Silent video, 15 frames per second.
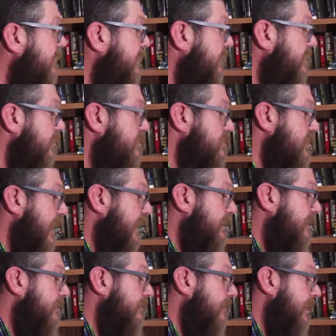this
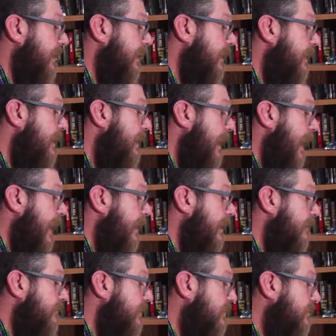objectively and
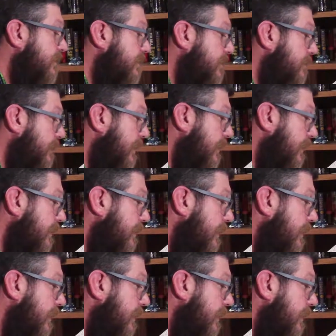have determined